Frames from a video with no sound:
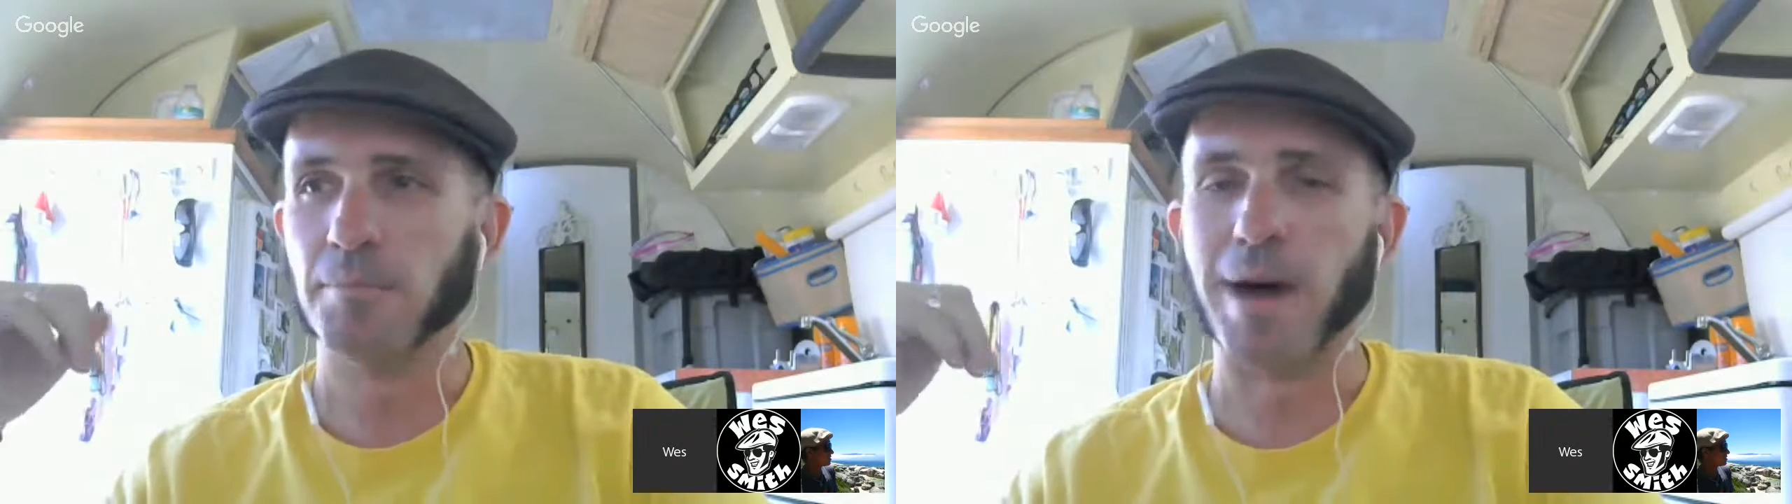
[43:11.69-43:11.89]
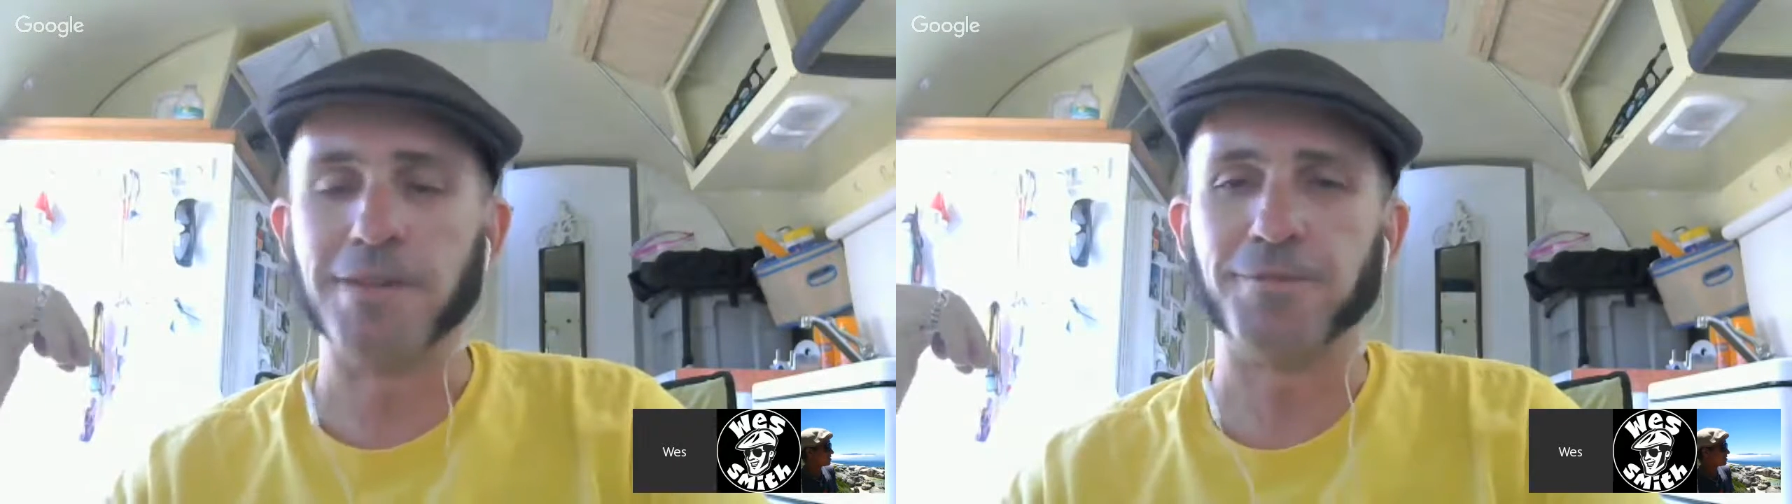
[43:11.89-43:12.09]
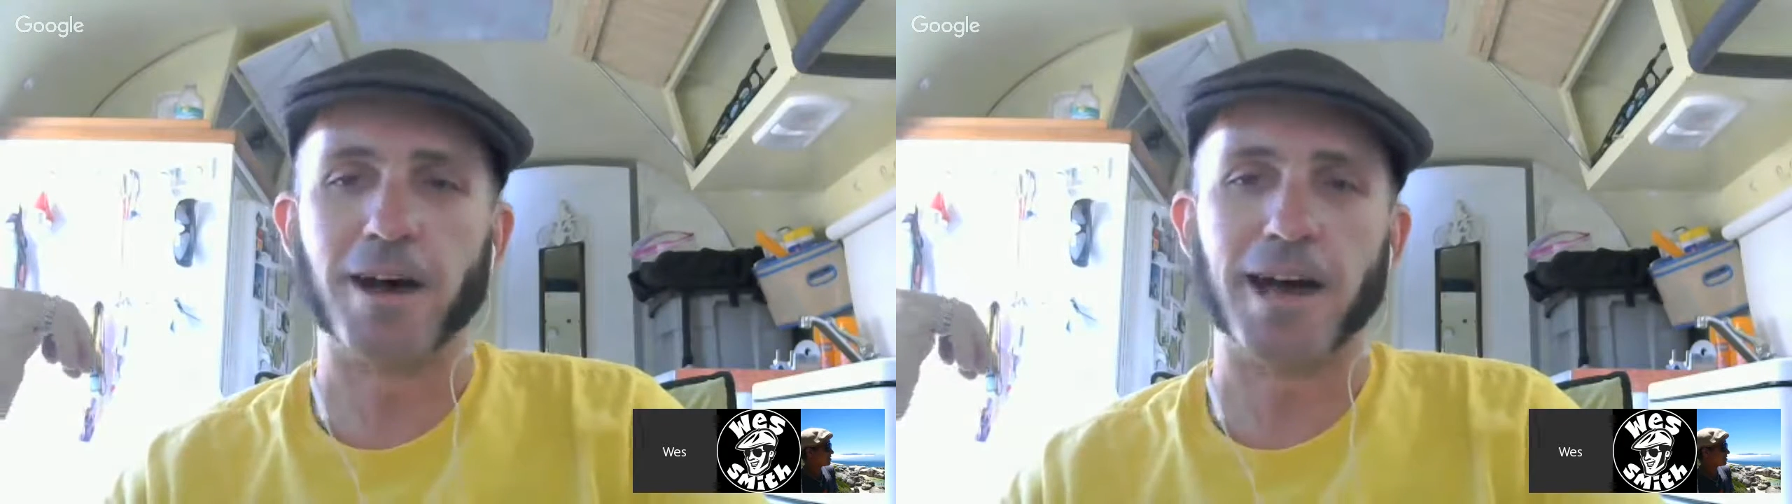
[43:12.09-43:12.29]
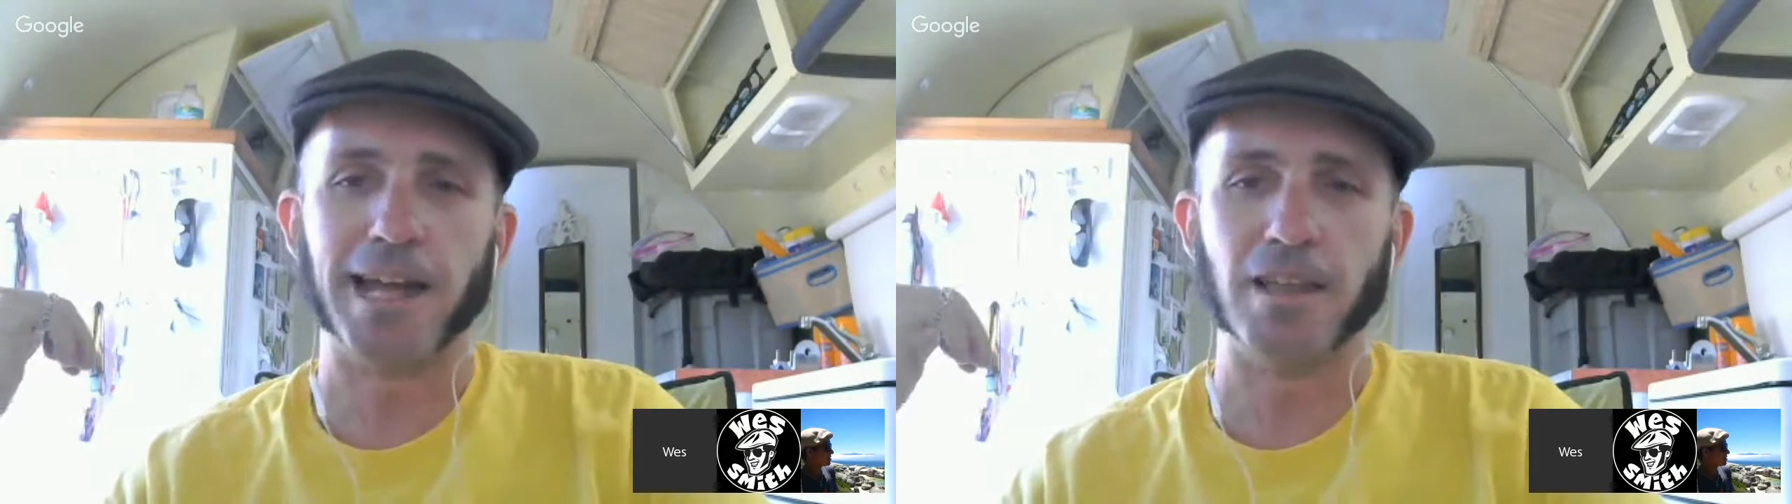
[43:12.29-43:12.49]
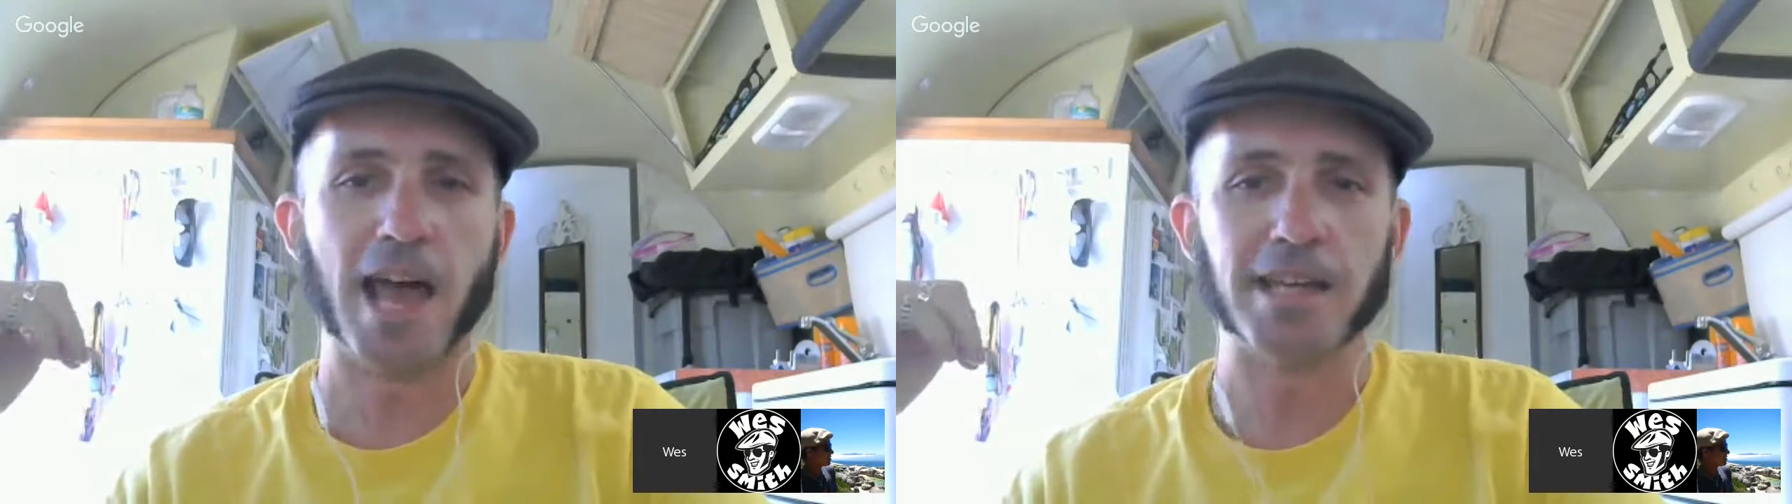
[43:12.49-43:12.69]

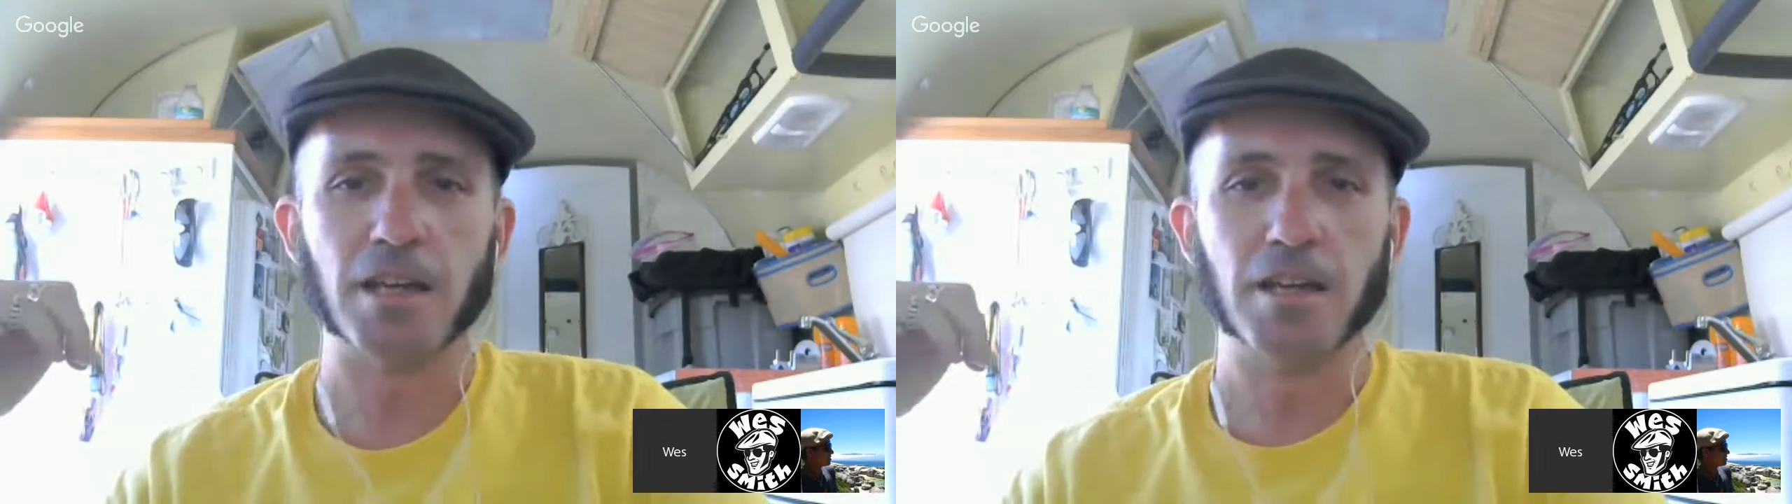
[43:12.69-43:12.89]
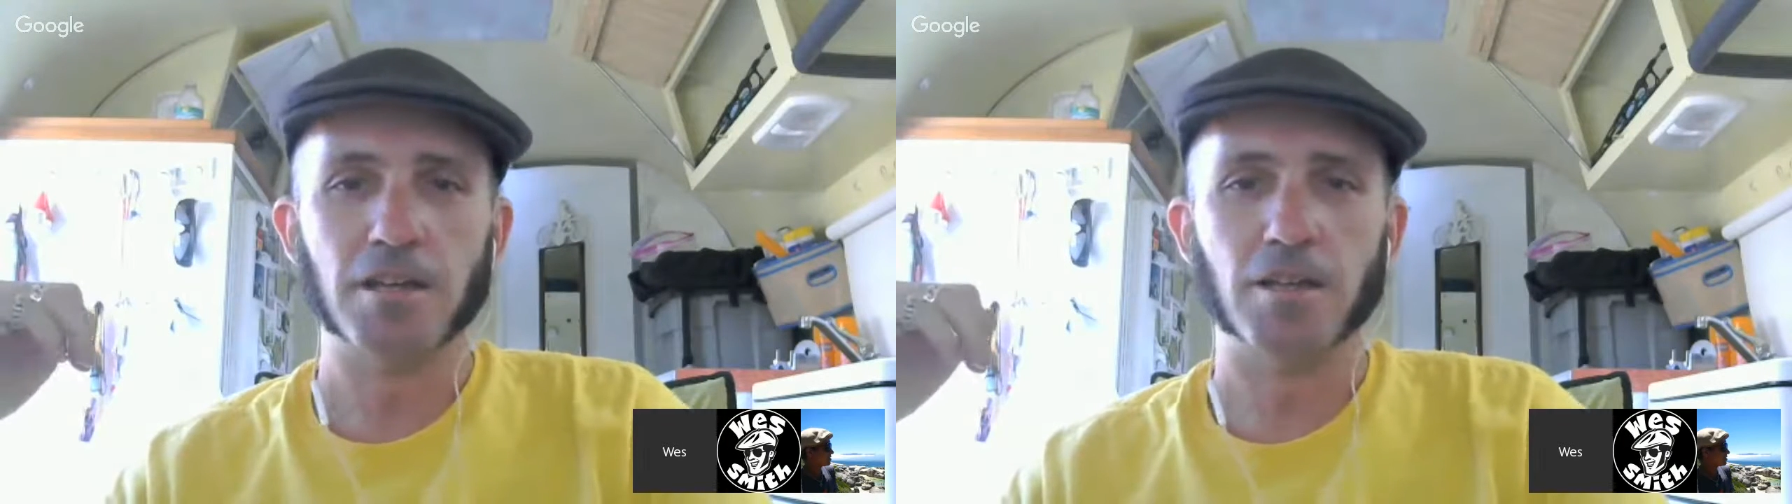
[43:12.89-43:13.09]
MiFi, like,